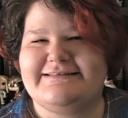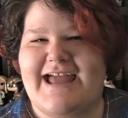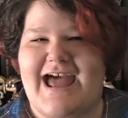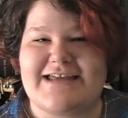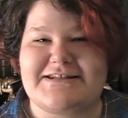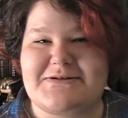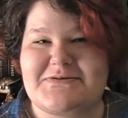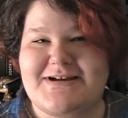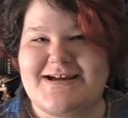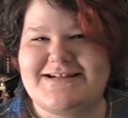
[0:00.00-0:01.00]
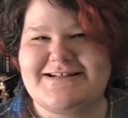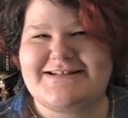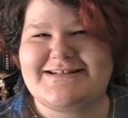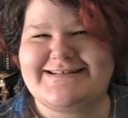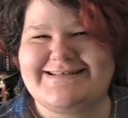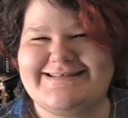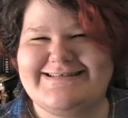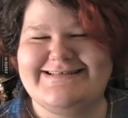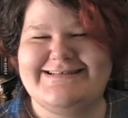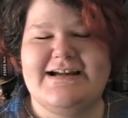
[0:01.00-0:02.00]
As you wish.
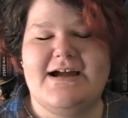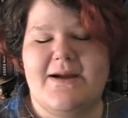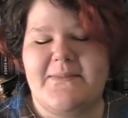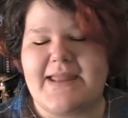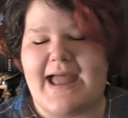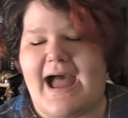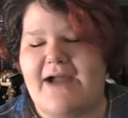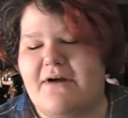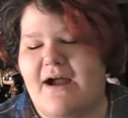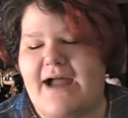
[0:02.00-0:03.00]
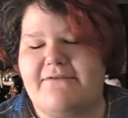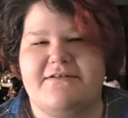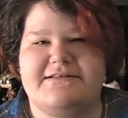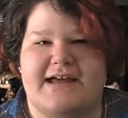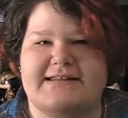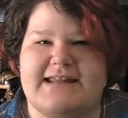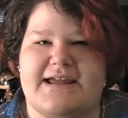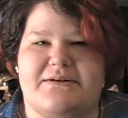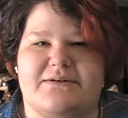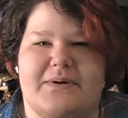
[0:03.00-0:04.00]
But yeah, I wrote down Stay
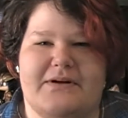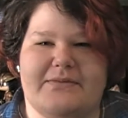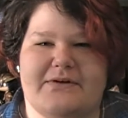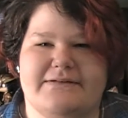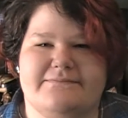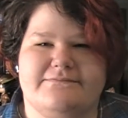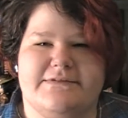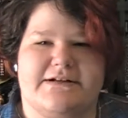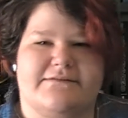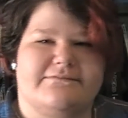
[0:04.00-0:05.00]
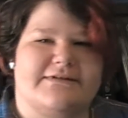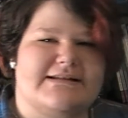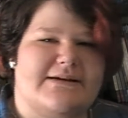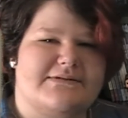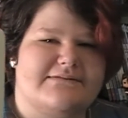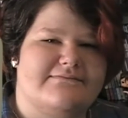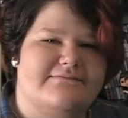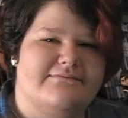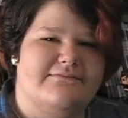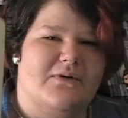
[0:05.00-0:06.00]
Gold, Pony Boy, you know, because that was
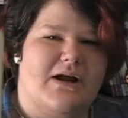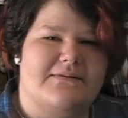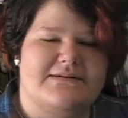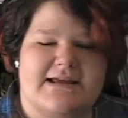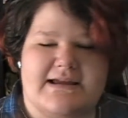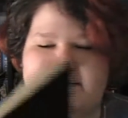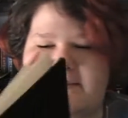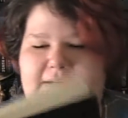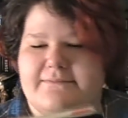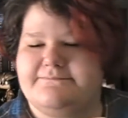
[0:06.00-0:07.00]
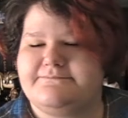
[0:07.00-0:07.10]
what I was thinking about.